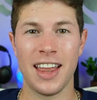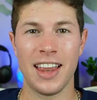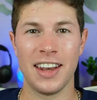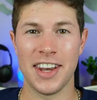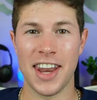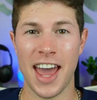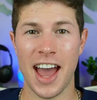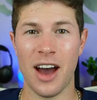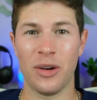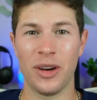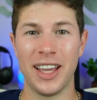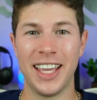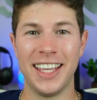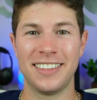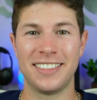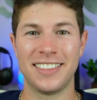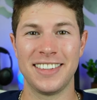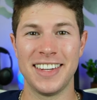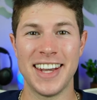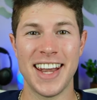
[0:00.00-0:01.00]
Now,
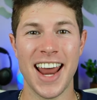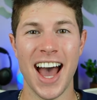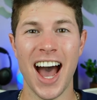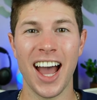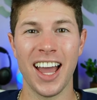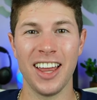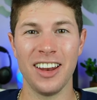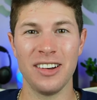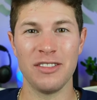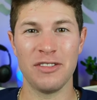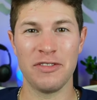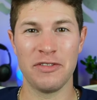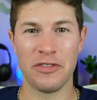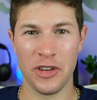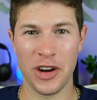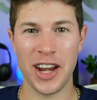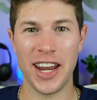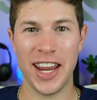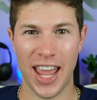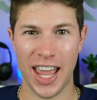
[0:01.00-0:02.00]
it's not
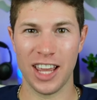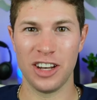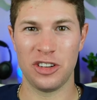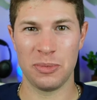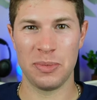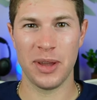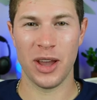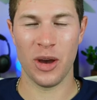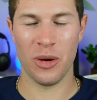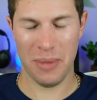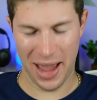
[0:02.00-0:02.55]
free HBO